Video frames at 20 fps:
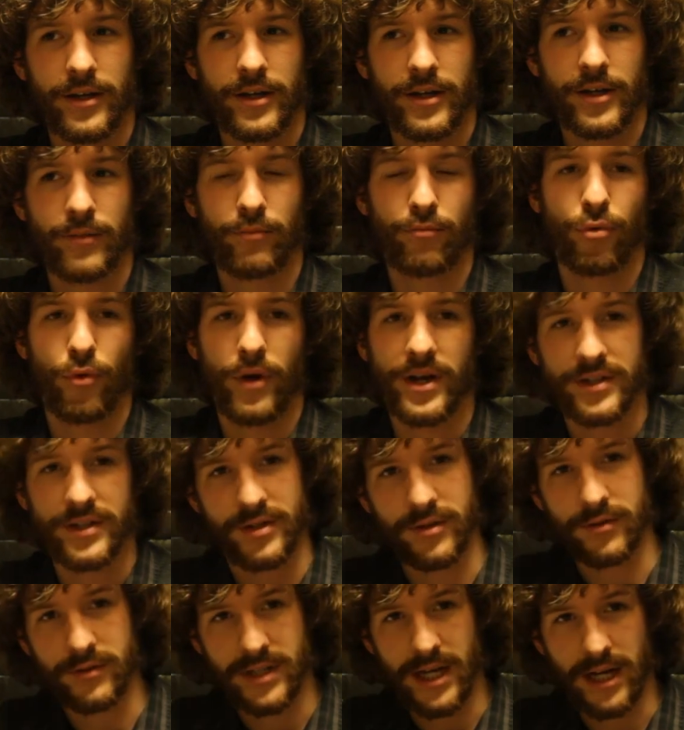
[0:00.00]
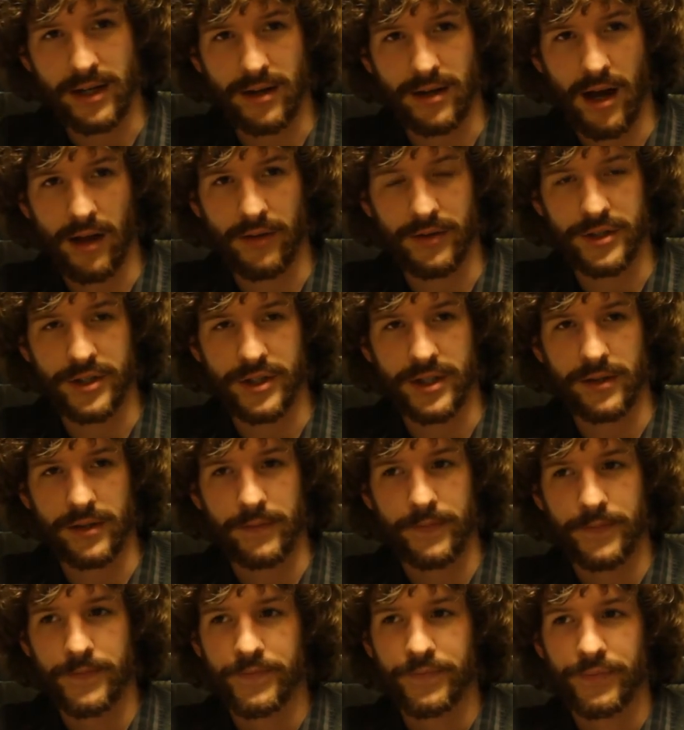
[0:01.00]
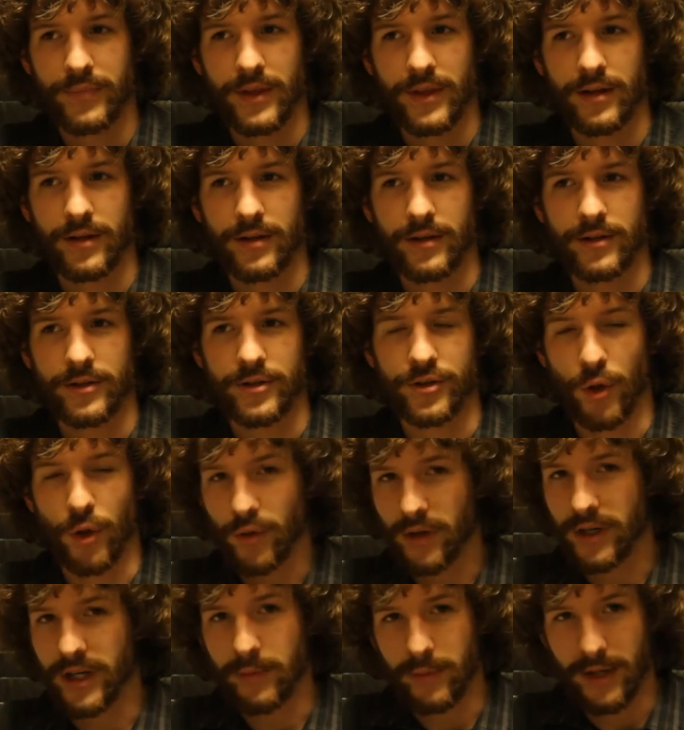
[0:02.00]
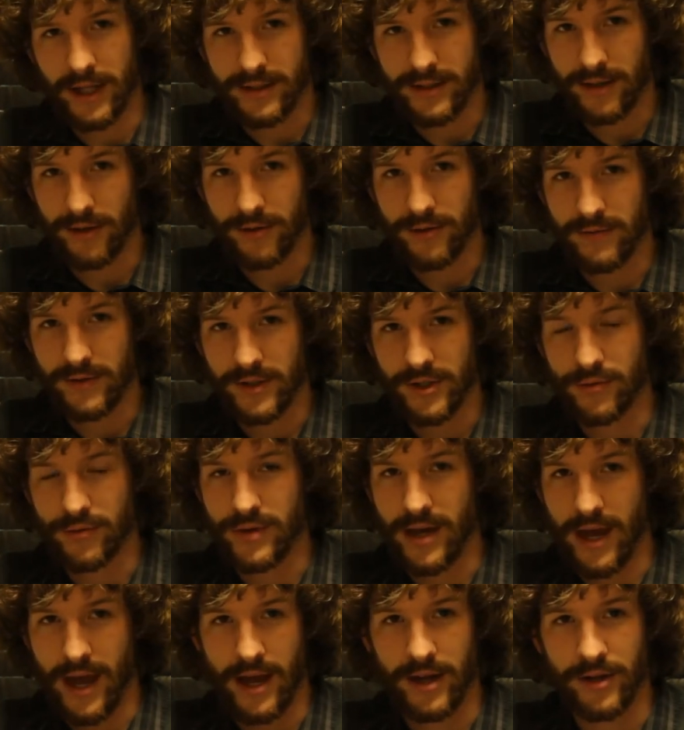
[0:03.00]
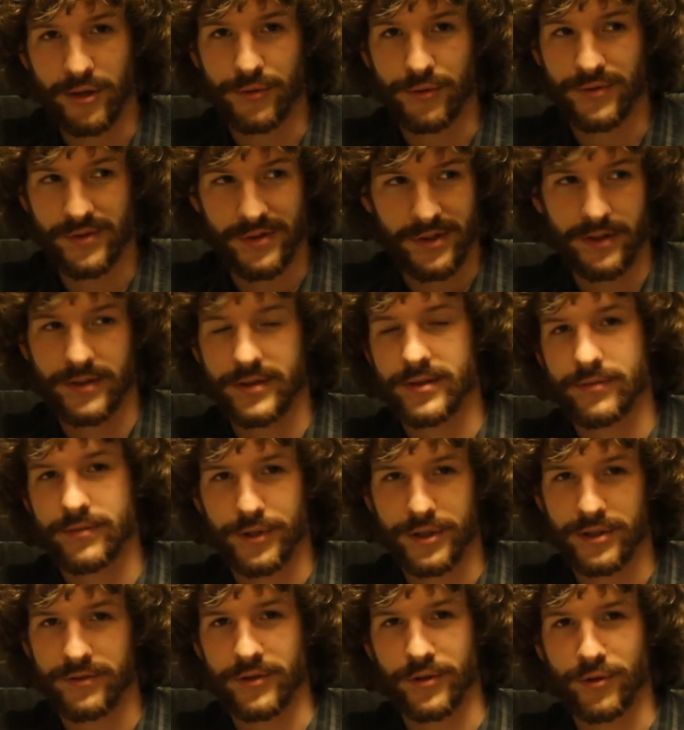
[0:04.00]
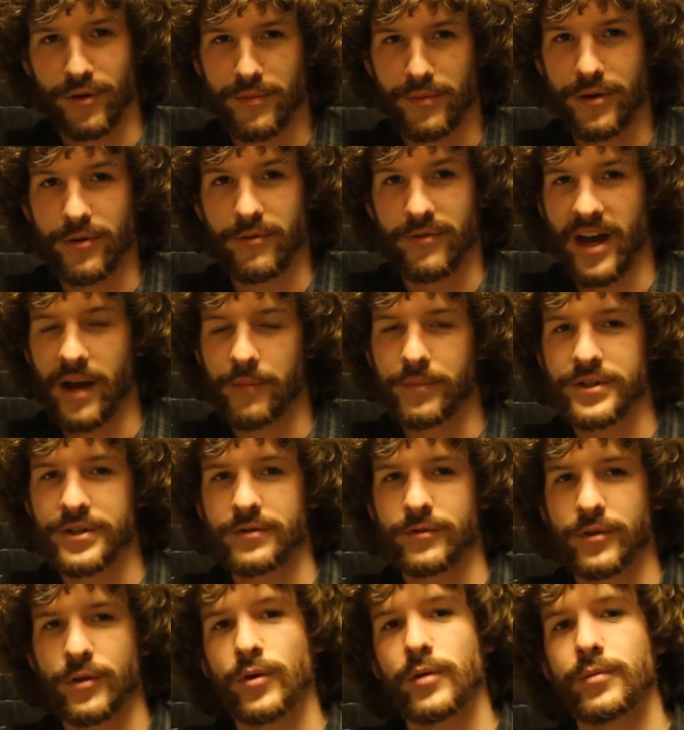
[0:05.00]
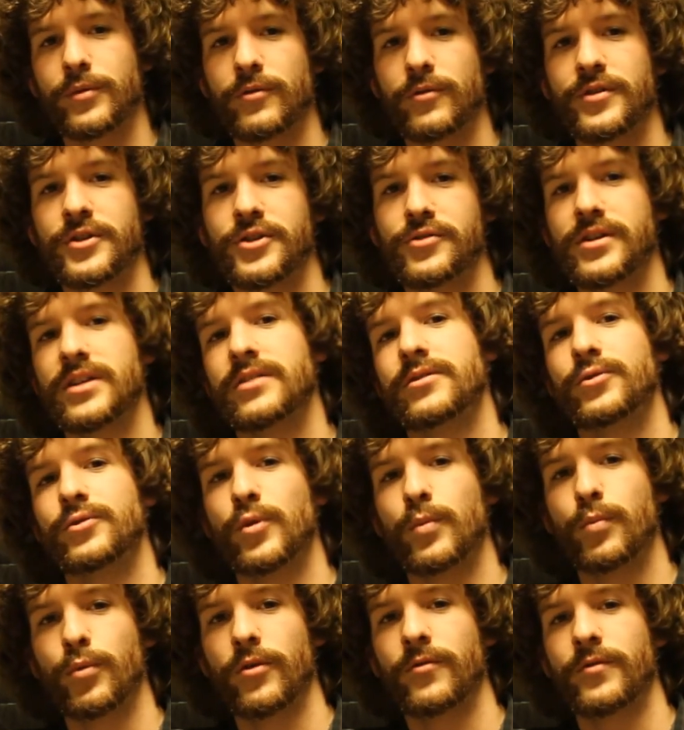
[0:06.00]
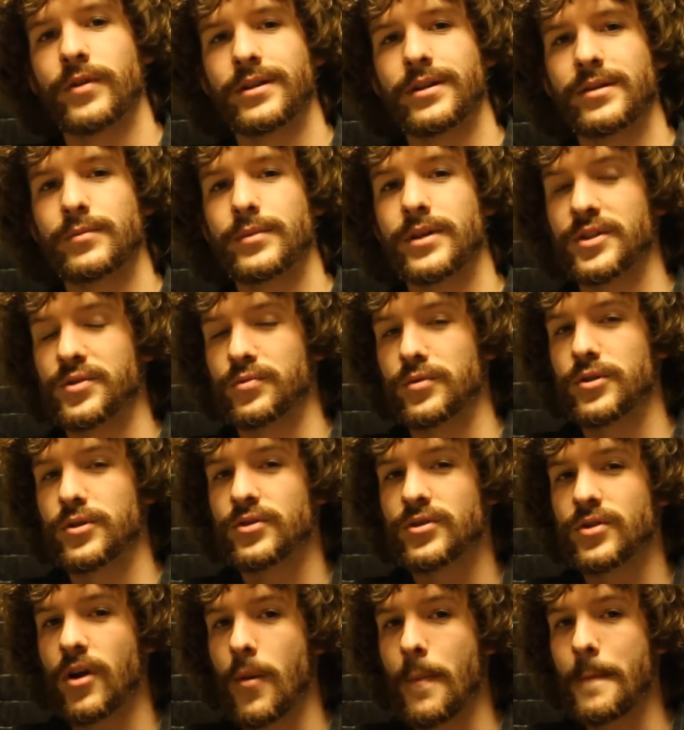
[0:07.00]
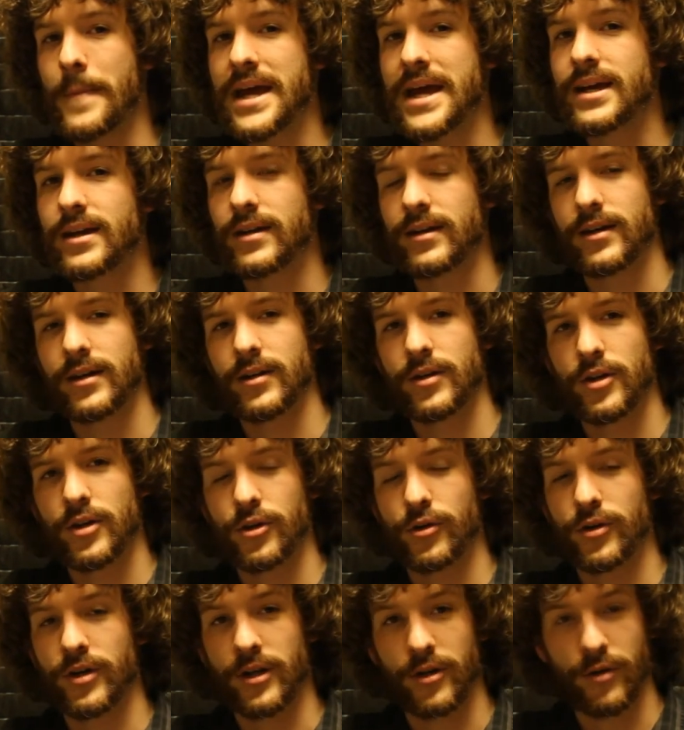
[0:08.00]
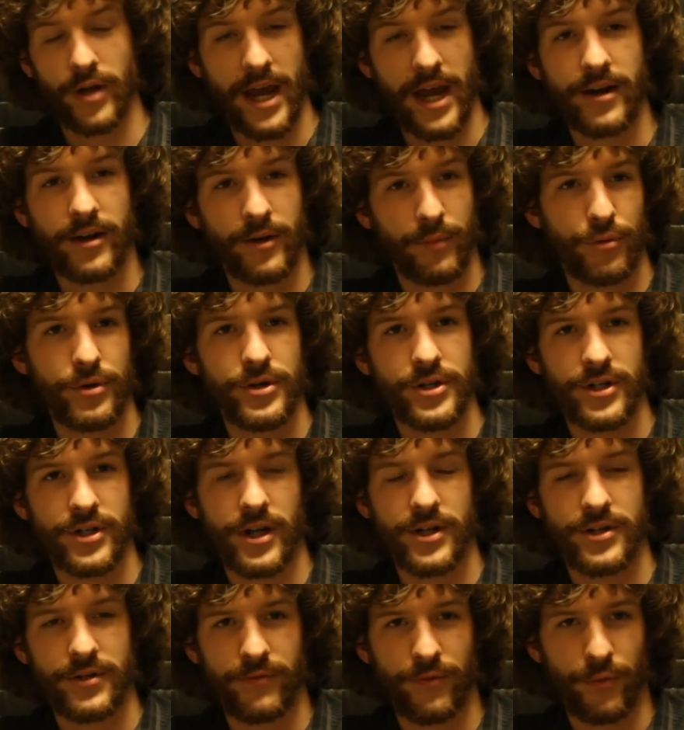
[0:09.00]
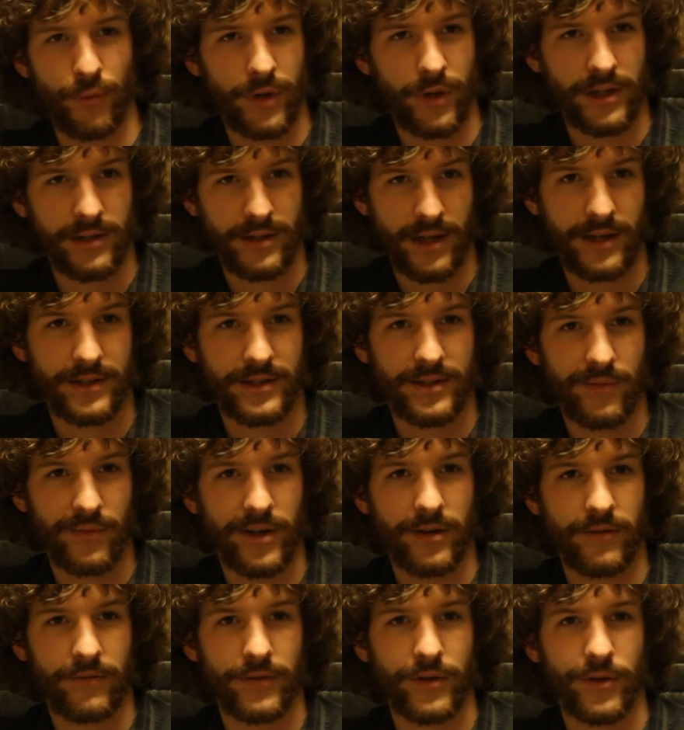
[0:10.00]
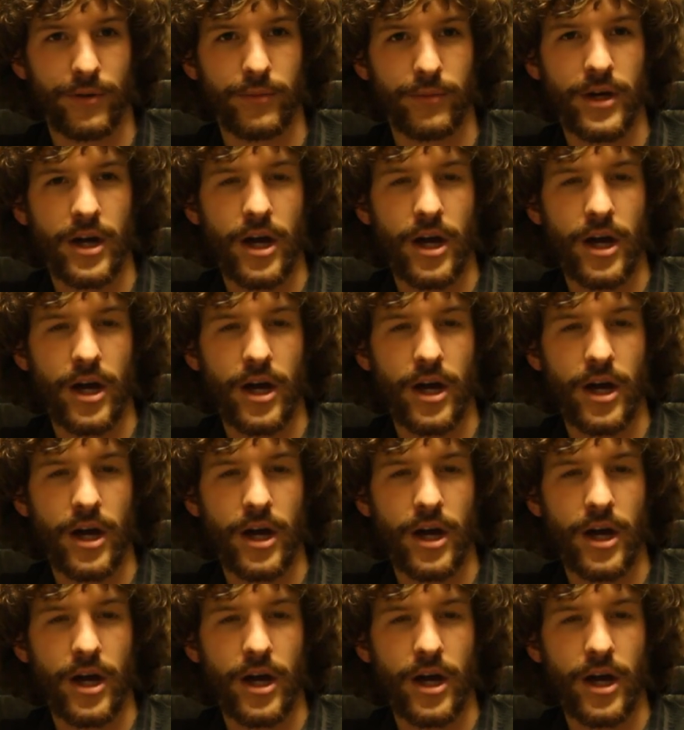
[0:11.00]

embrace new technology don't let anybody tell you that you can't use this piece of equipment or that piece of equipment or that you need to do it perfectly because when you start making it, you're going to gain an appreciation for what it takes to make a film.